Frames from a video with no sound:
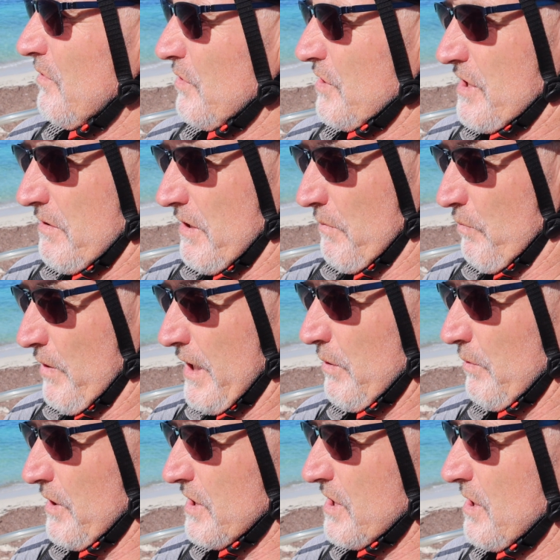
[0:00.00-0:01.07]
or the
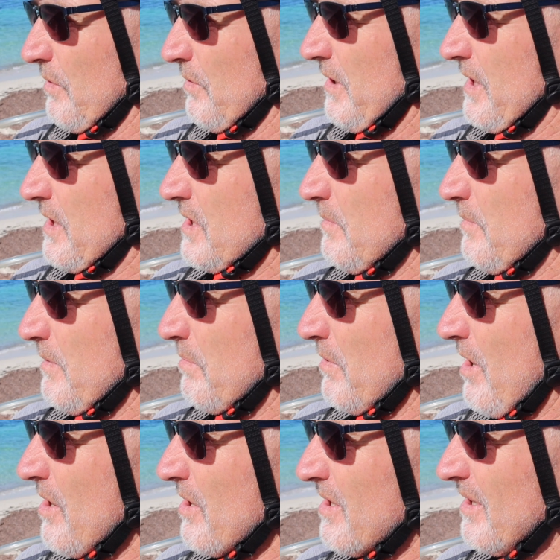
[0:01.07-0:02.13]
record that still needs to be
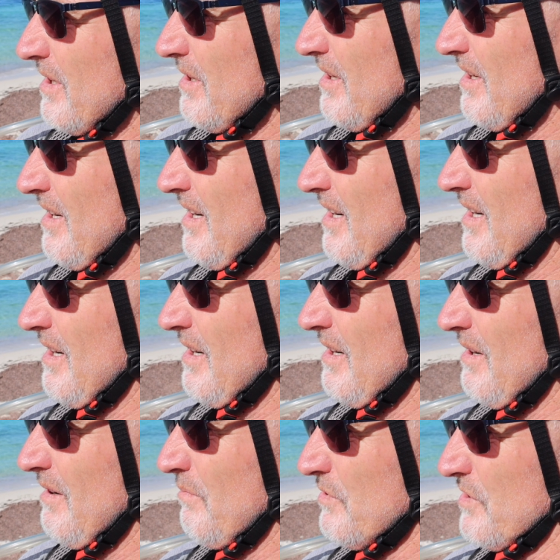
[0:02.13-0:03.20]
broken,
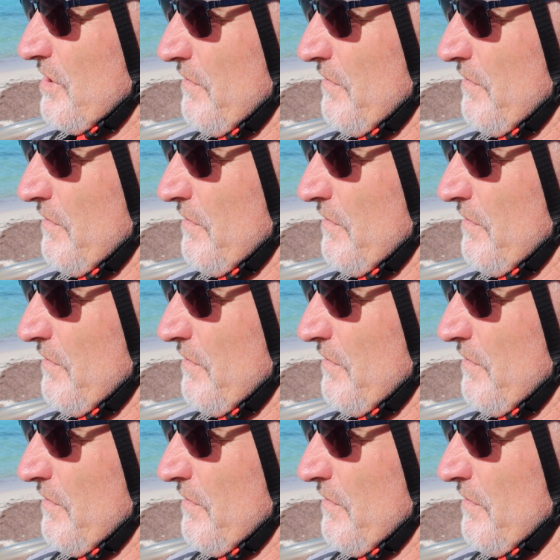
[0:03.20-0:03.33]
was